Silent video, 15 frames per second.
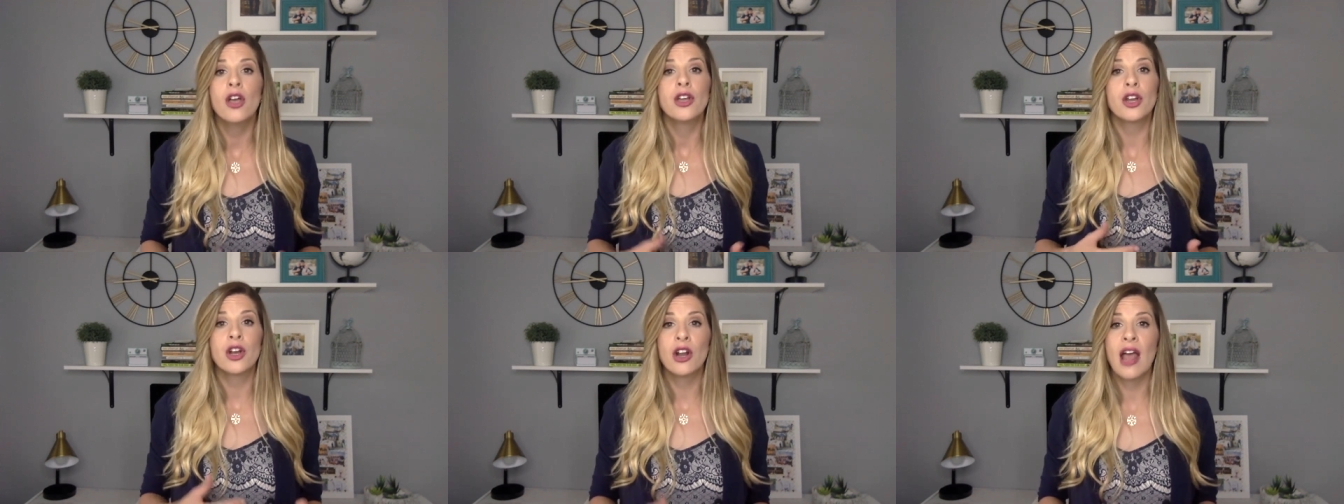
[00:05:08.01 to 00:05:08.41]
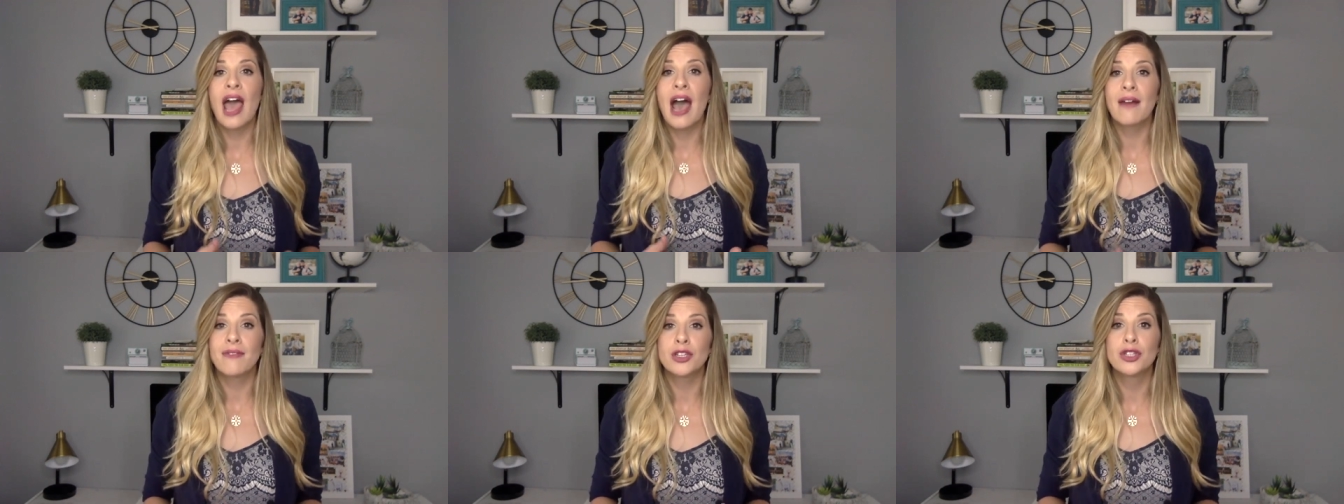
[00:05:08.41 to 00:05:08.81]
you're going to
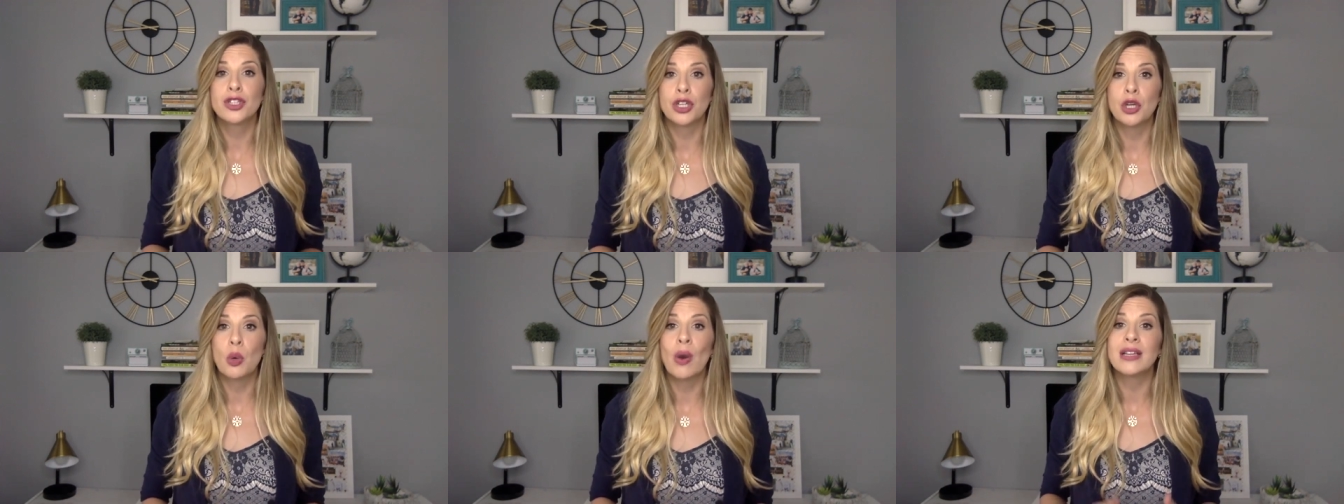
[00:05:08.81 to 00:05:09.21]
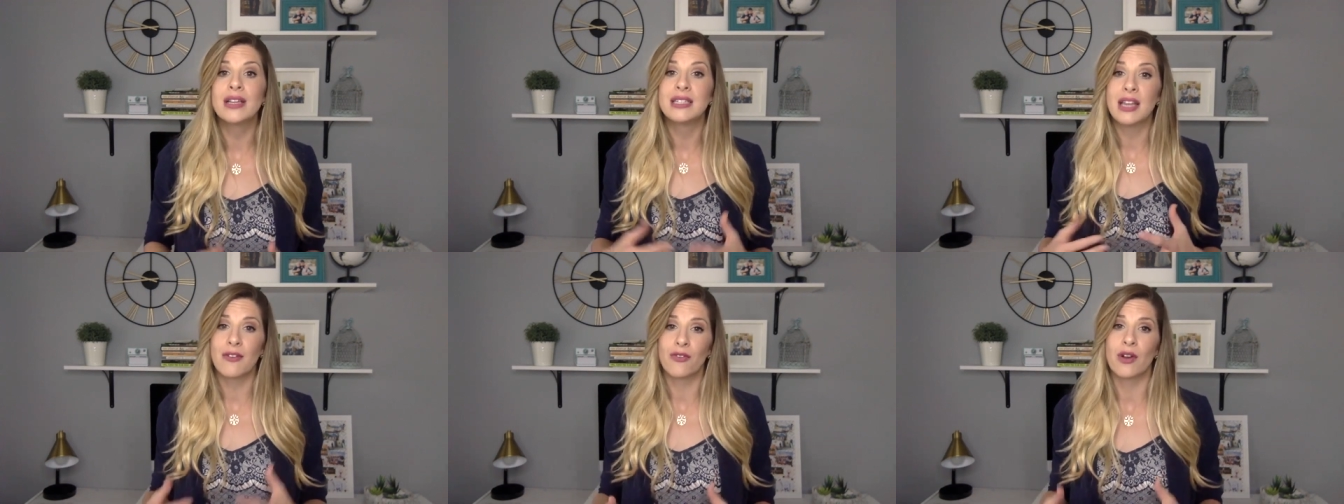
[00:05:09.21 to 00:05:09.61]
have to do
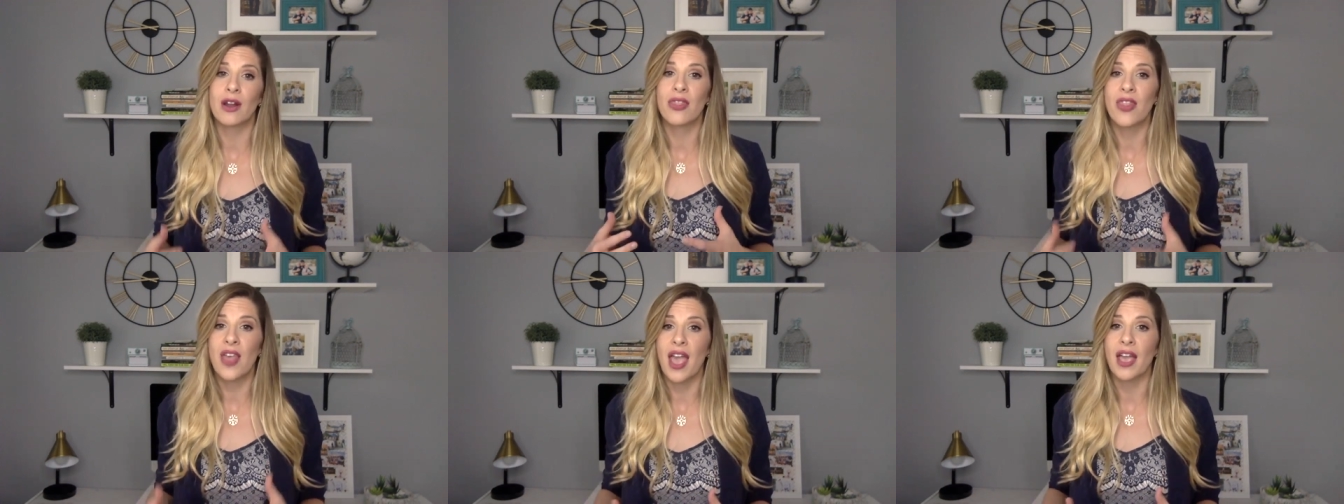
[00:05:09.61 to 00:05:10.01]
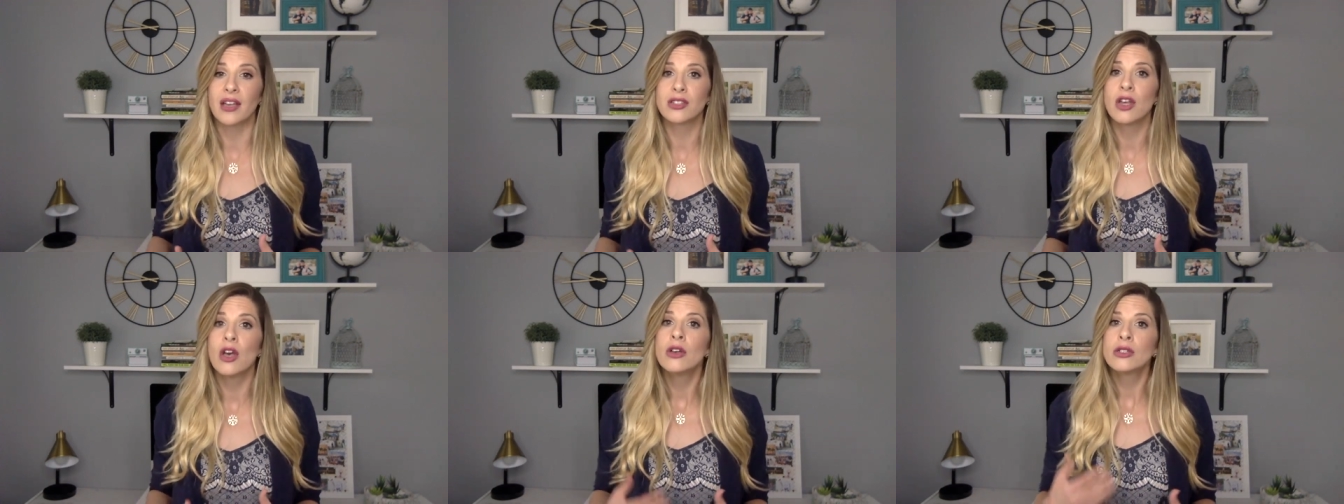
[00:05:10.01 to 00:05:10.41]
different
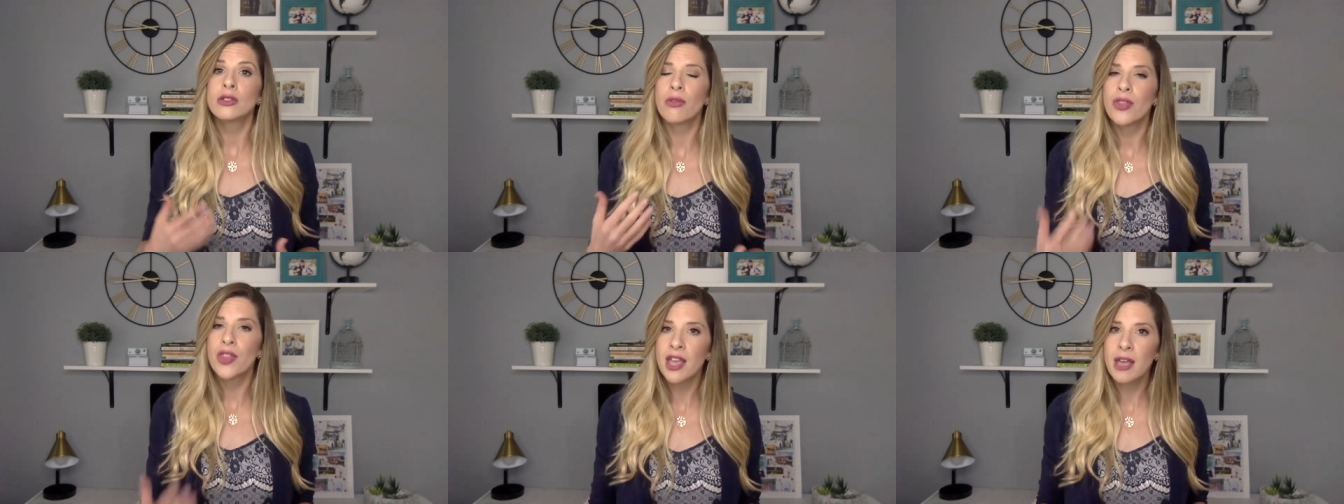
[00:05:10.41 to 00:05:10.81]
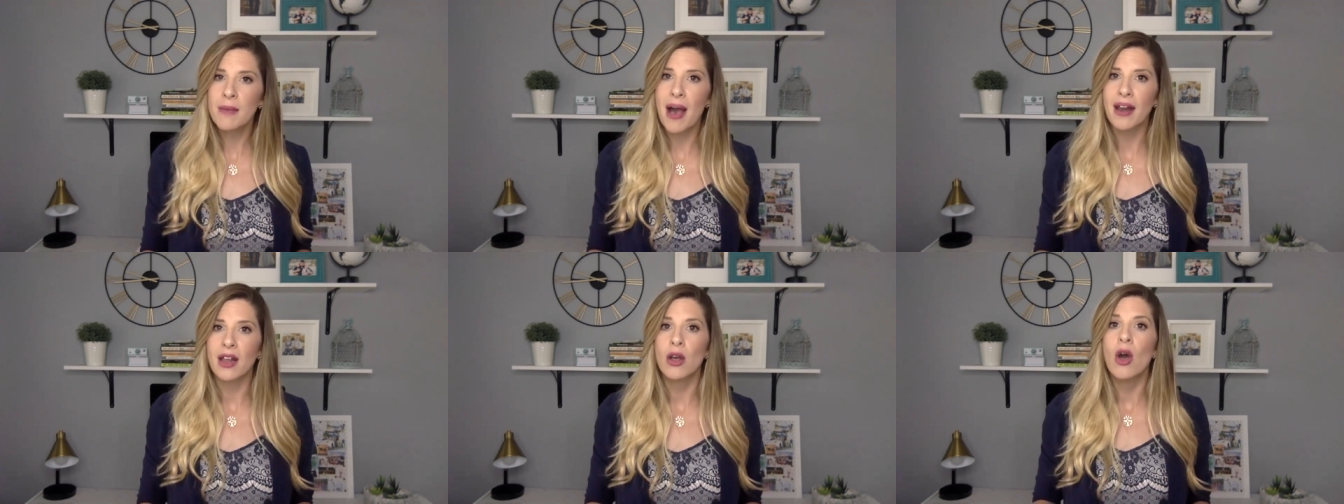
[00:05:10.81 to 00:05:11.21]
things. So think
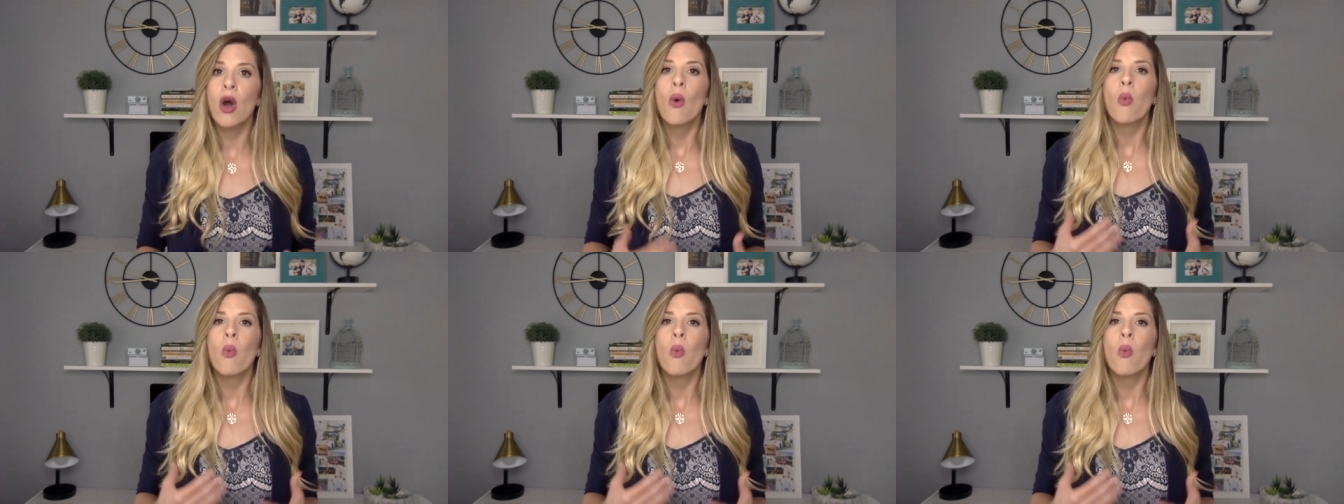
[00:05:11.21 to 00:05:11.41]
about it.